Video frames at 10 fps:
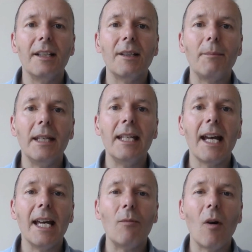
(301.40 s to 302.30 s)
P
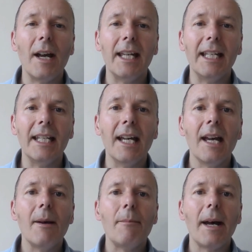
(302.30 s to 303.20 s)
A Y E,
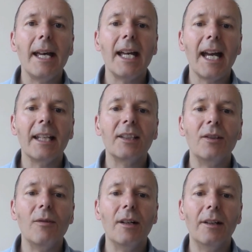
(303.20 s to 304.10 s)
pay as
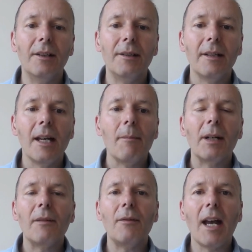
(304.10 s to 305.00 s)
you earn. But
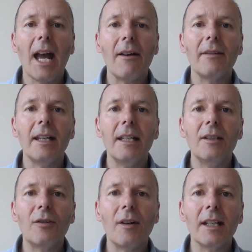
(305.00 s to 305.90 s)
if you have
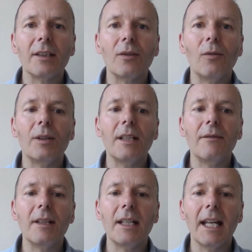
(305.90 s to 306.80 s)
interest or
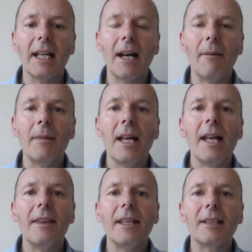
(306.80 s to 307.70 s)
dividend income,
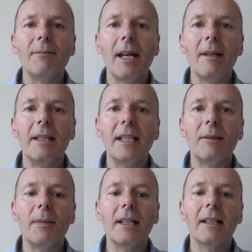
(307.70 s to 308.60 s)
this may need to
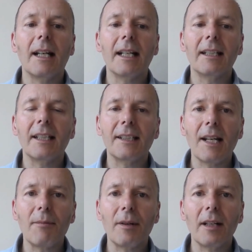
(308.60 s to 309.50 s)
be collected
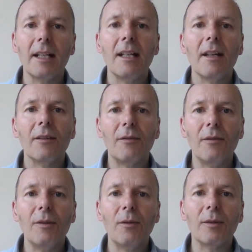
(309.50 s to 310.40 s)
separately through
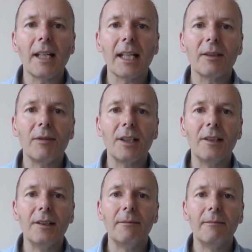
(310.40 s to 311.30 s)
your tax return.
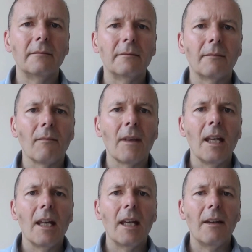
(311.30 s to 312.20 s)

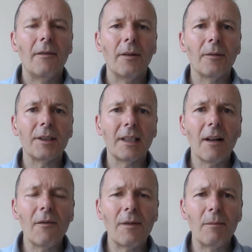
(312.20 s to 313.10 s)
If you're
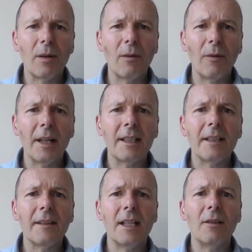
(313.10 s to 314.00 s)
self-employed,
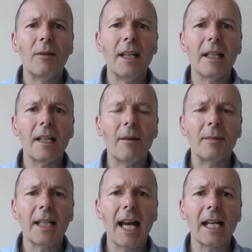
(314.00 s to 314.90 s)
then your income
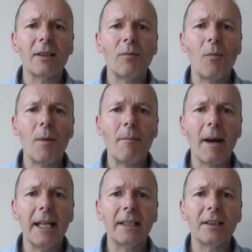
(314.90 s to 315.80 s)
tax will be based